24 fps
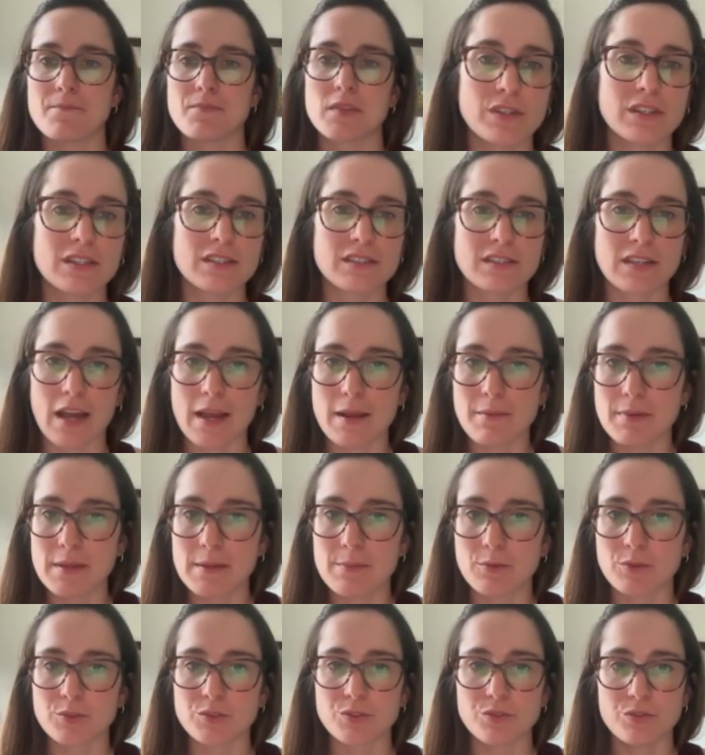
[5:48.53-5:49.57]
You can assign
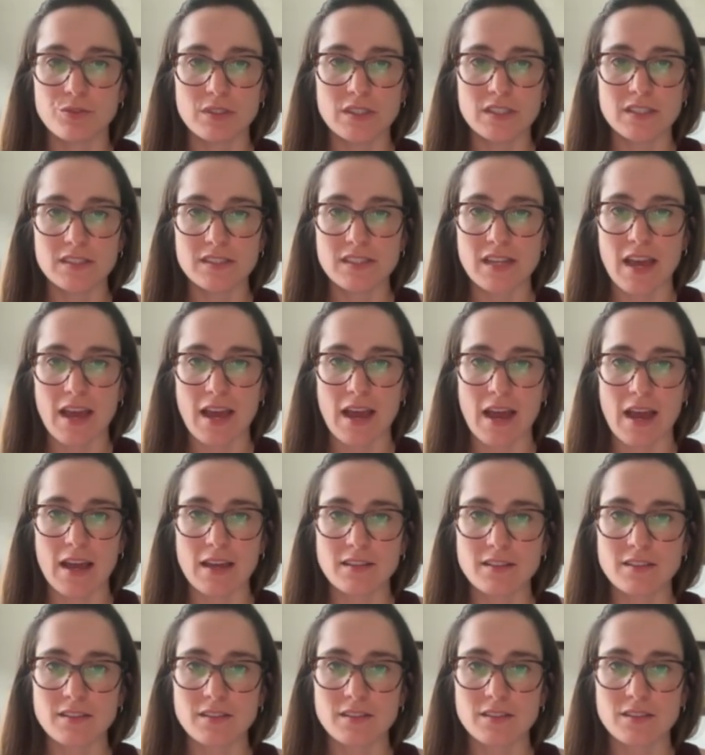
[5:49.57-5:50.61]
people to these
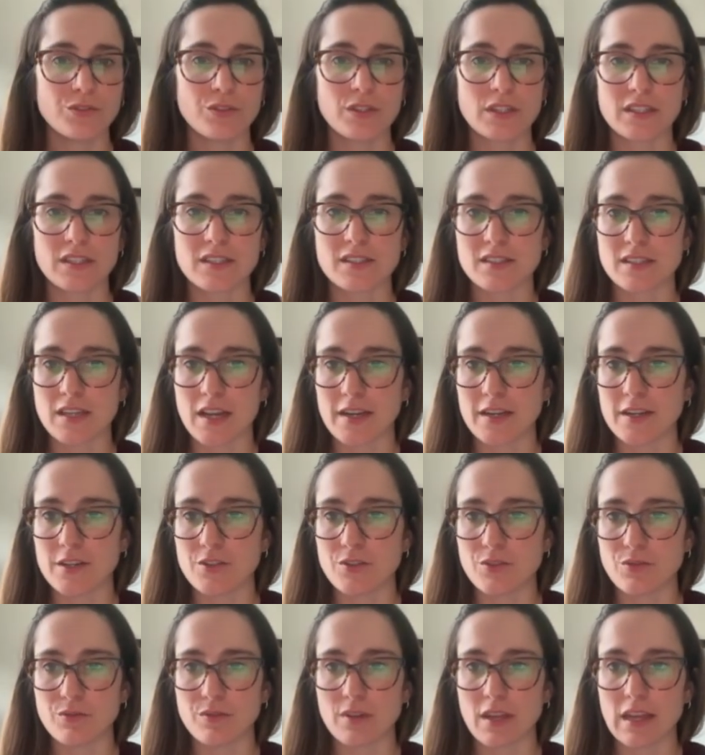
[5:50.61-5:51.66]
tasks, you can assign a
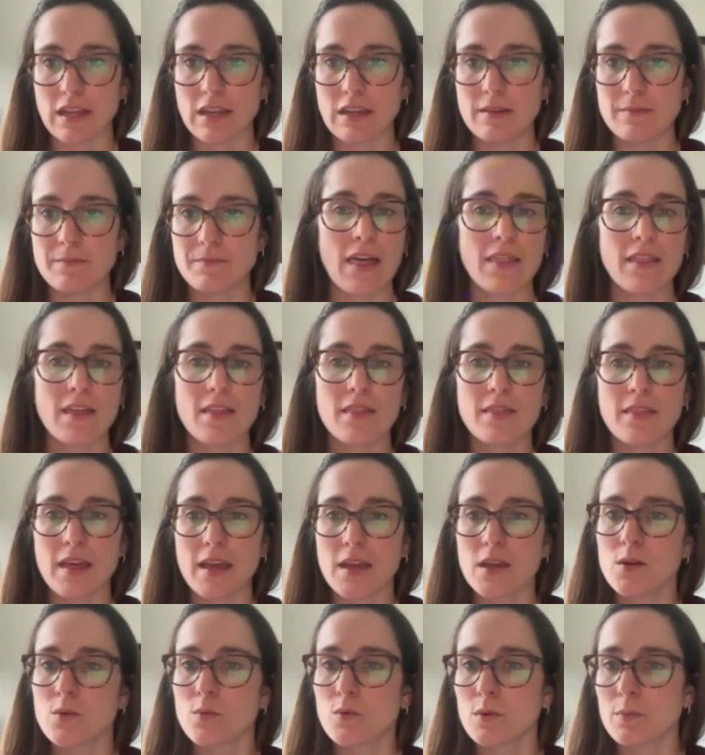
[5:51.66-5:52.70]
due date, and then
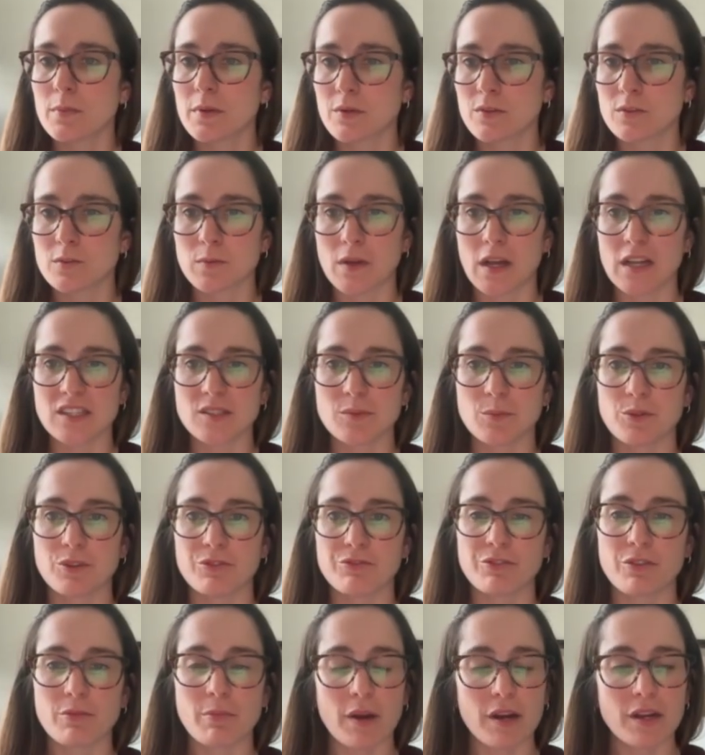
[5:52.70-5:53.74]
they will be responsible
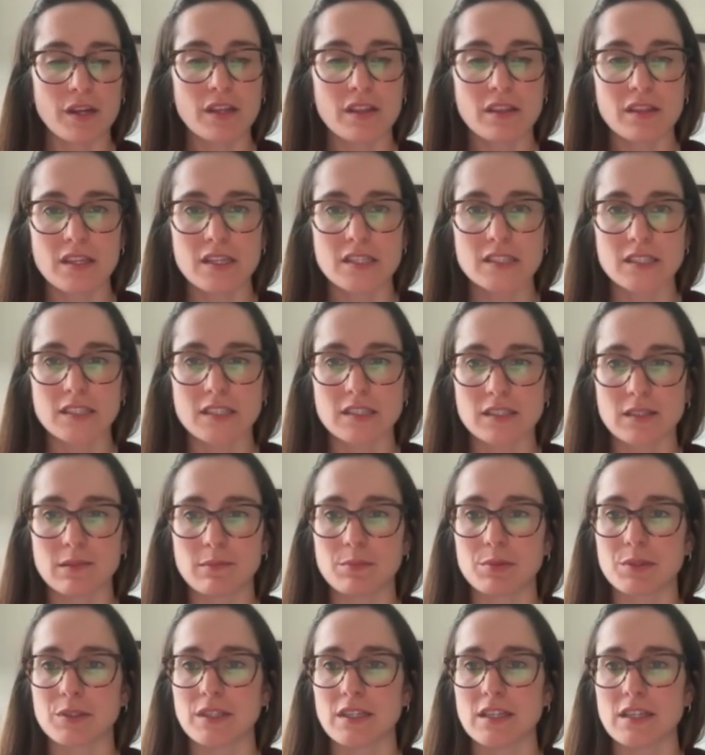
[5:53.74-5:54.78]
for marking things as
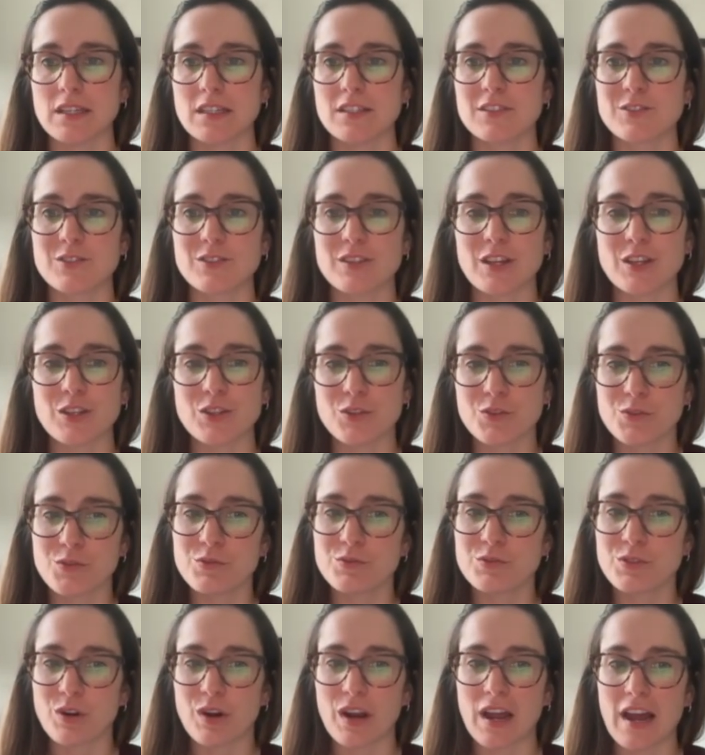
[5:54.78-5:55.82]
complete so that
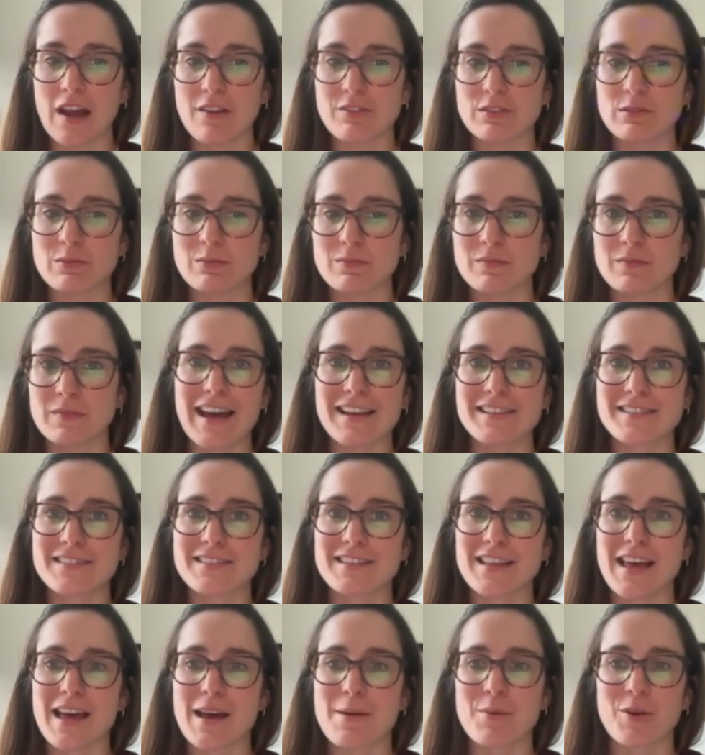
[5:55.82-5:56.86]
you don't have to ask
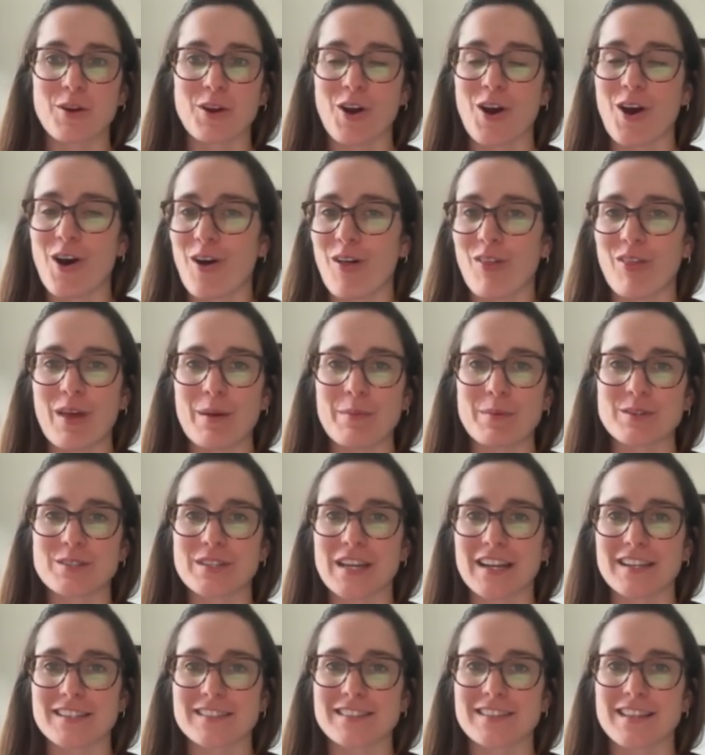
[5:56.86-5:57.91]
them or call them or
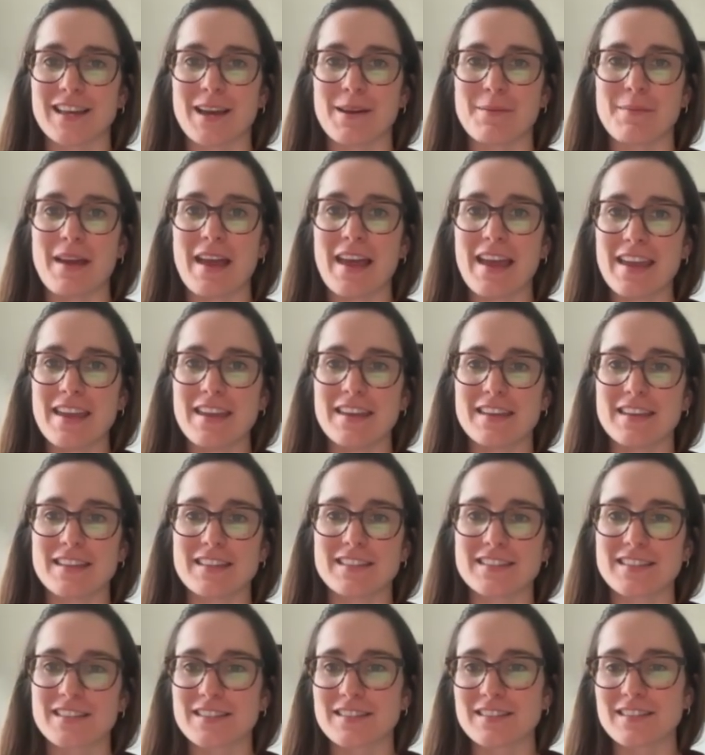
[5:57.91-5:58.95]
text them, hey,
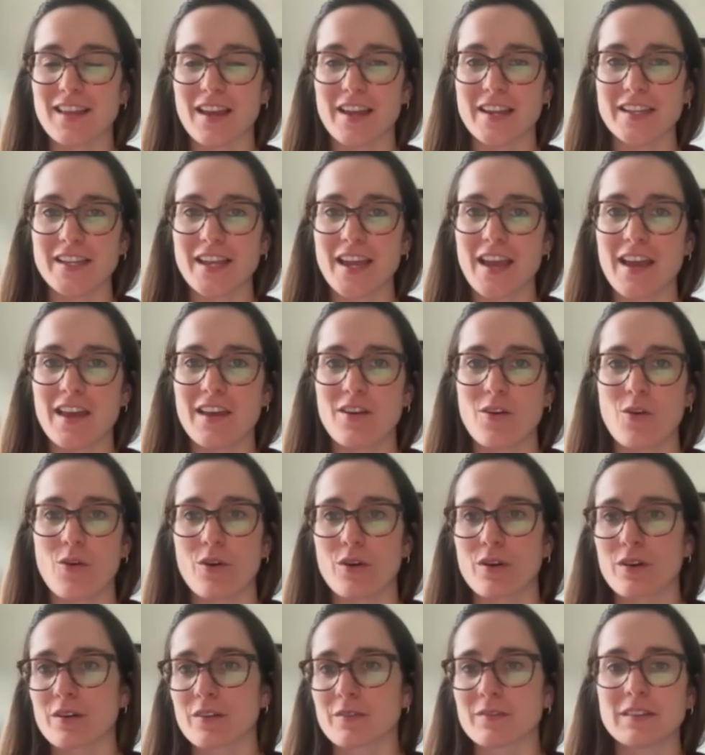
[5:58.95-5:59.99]
is this done yet?
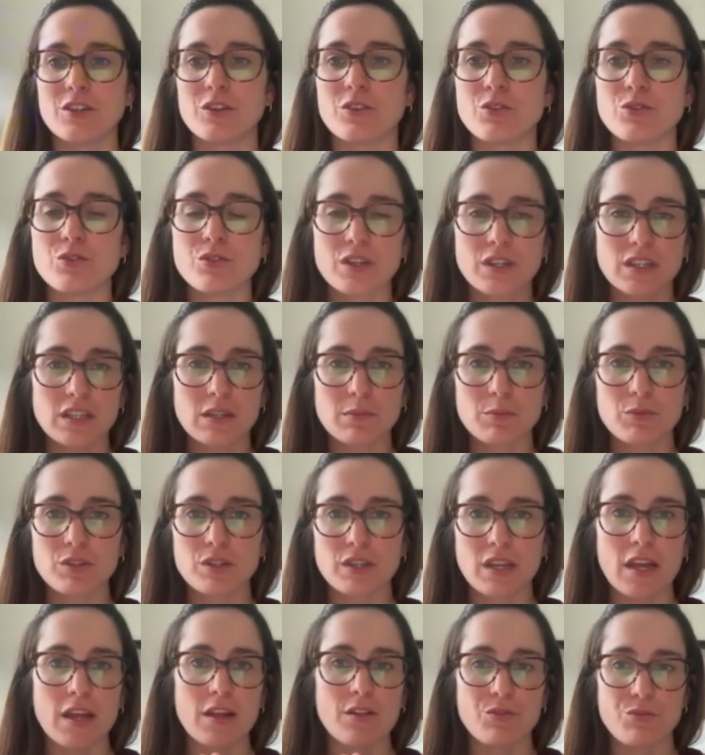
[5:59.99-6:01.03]
Or, you can
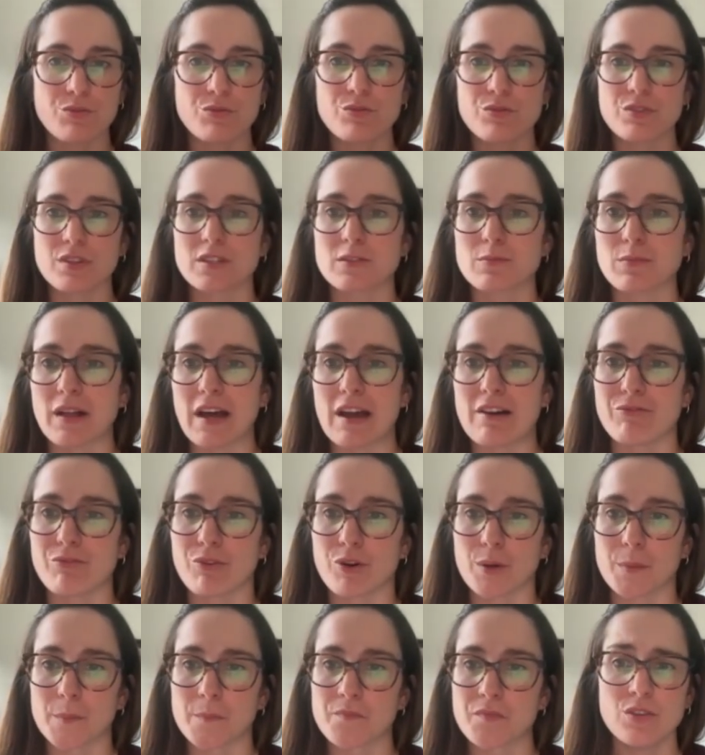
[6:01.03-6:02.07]
communicate through this platform.